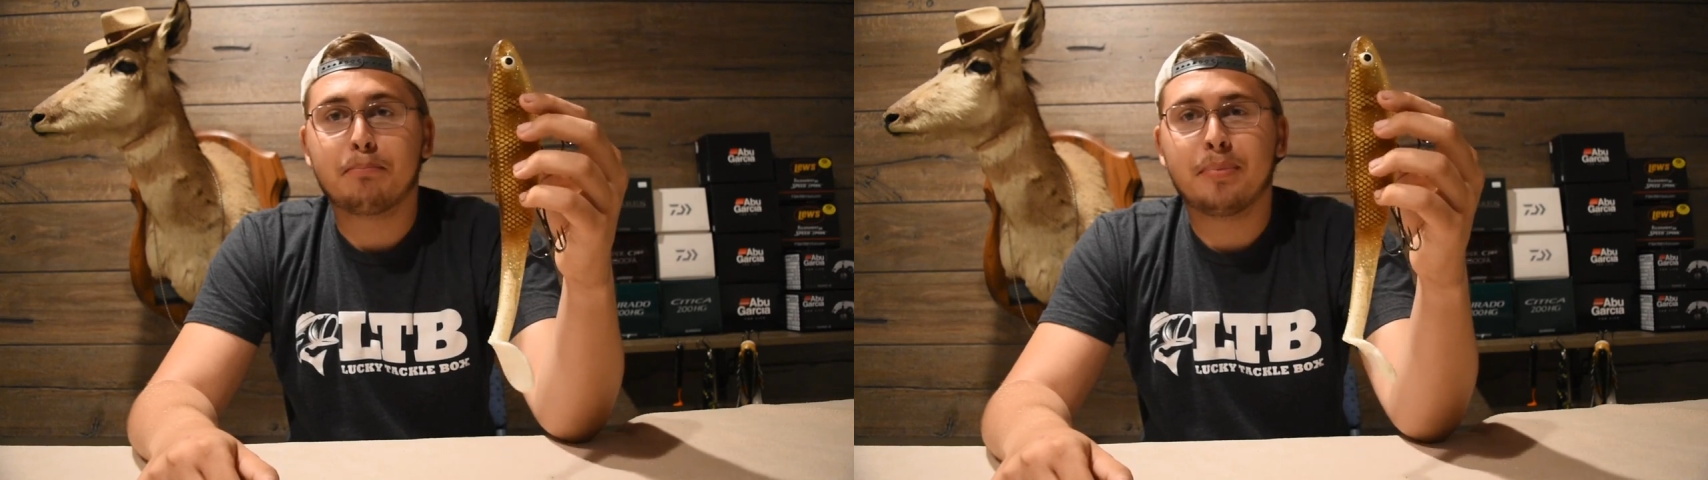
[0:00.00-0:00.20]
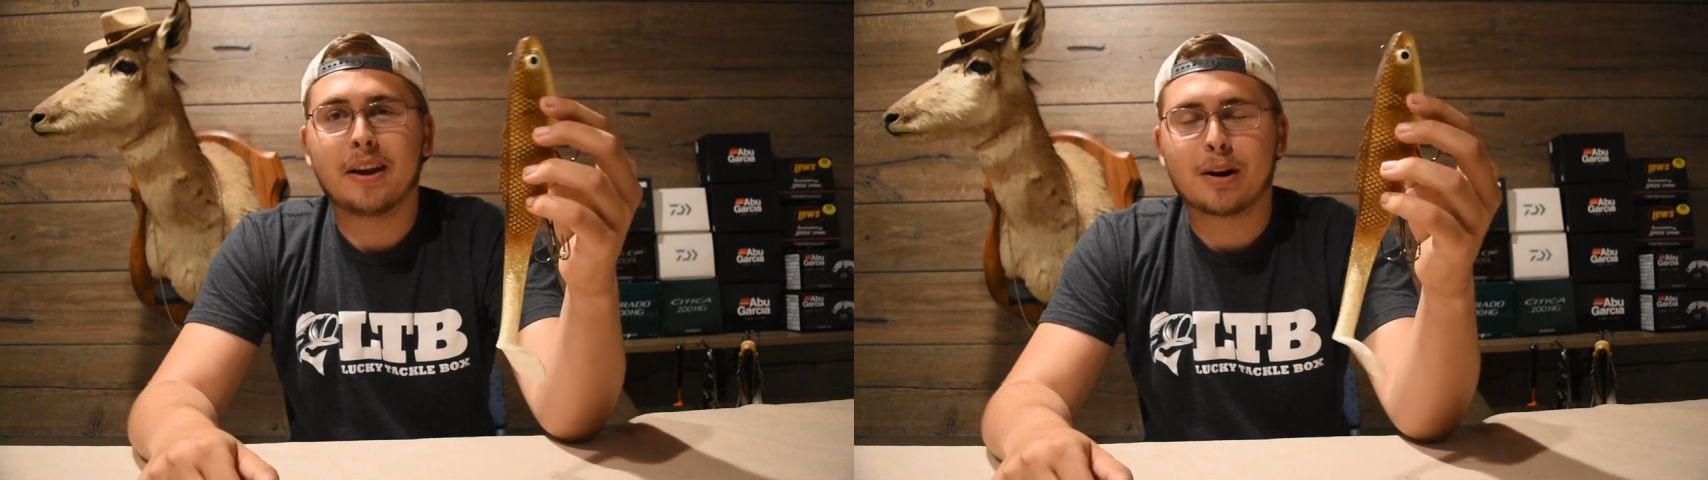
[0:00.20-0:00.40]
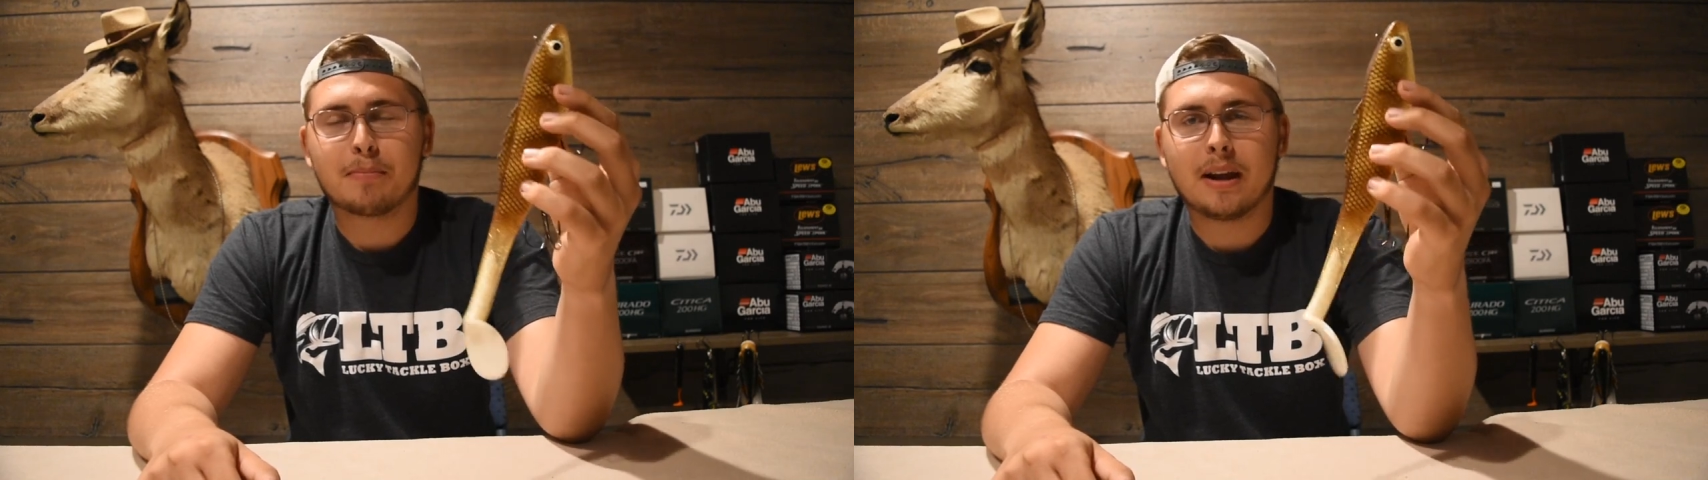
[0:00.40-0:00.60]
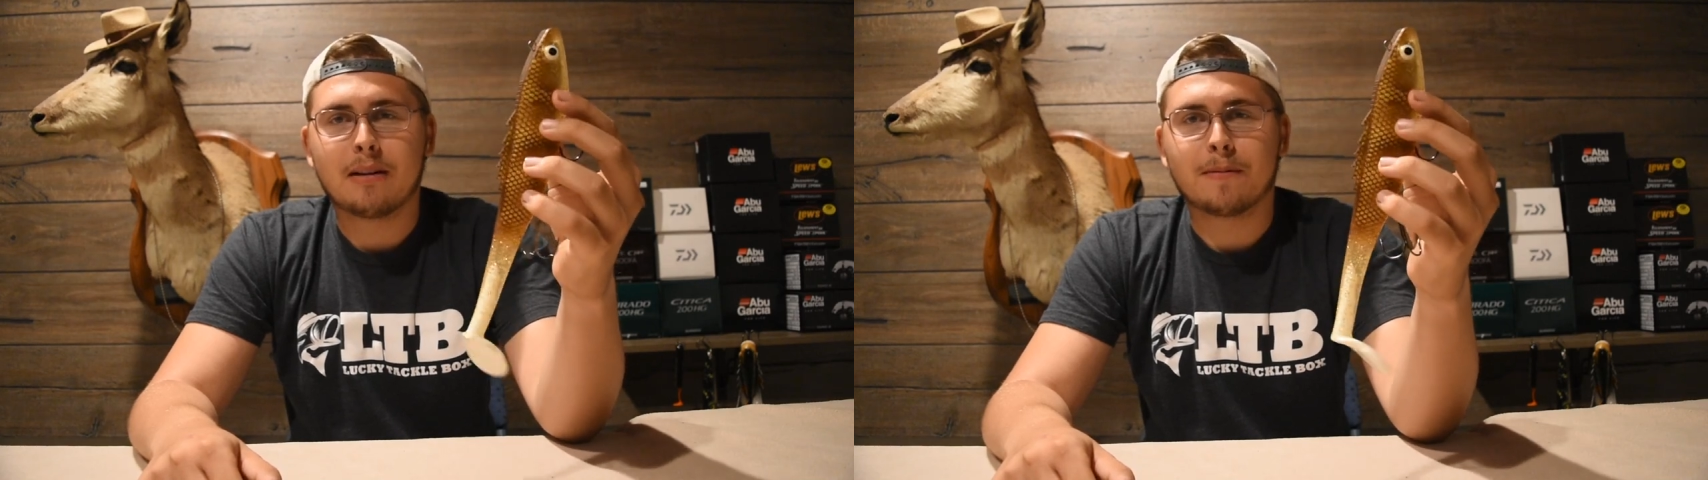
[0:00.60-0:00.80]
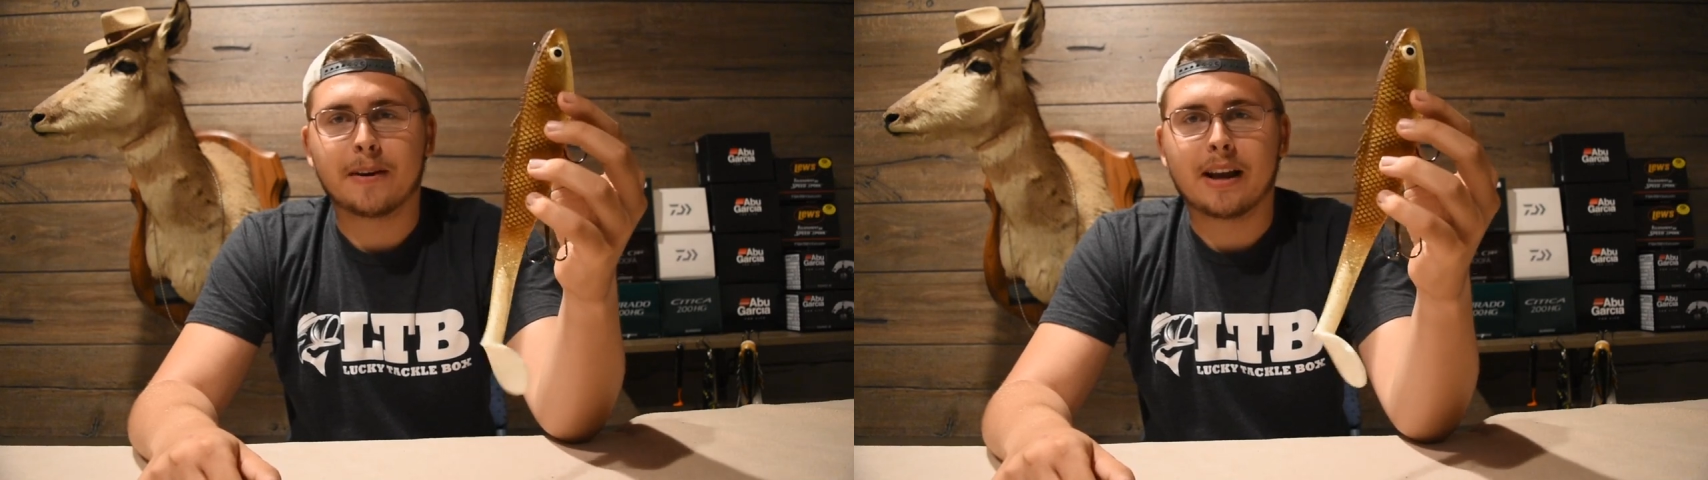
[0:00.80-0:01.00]
bigger
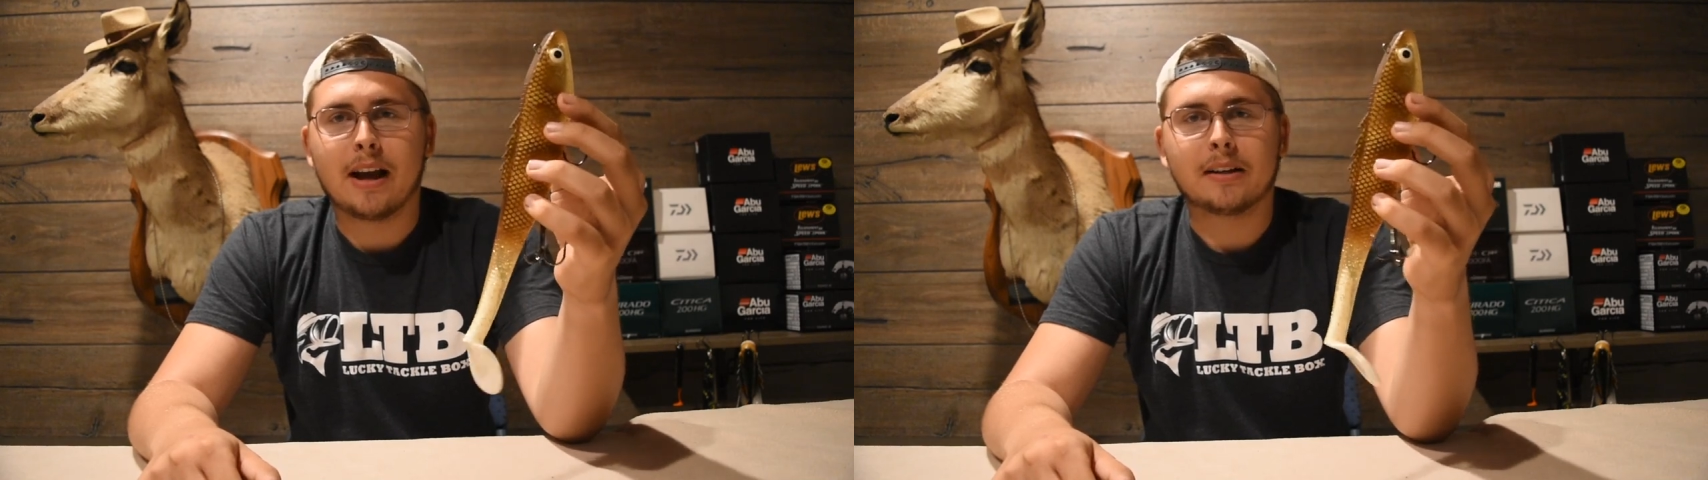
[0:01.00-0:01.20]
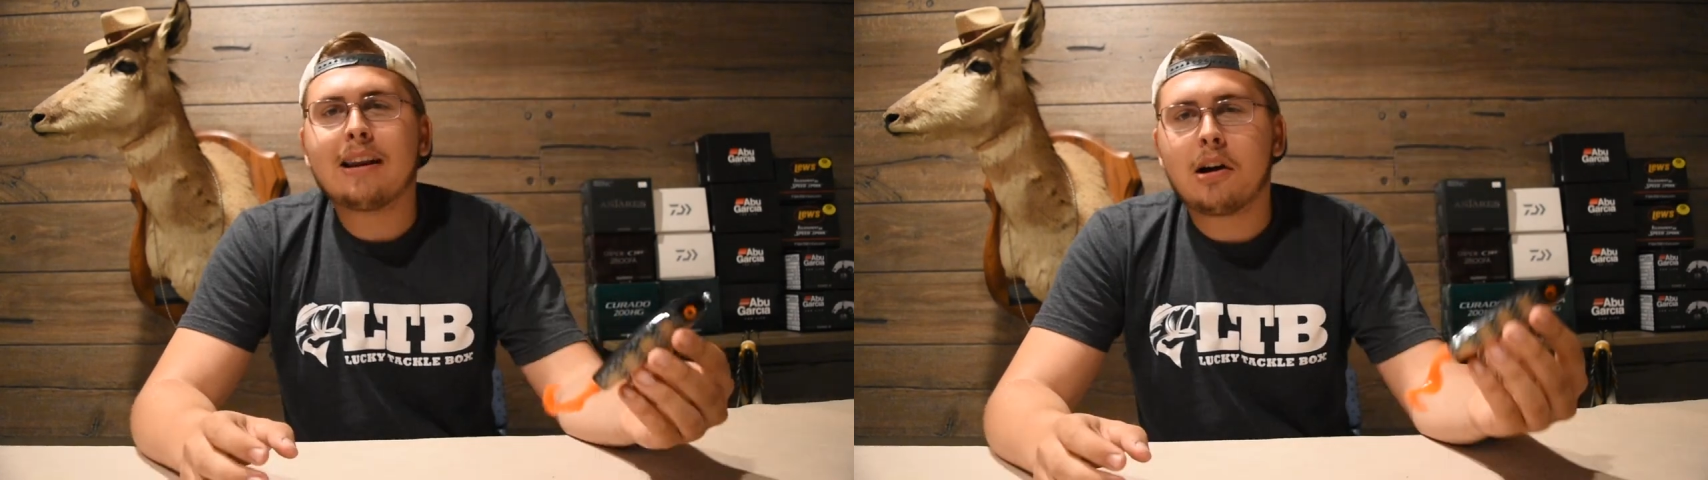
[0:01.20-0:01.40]
bait for you guys.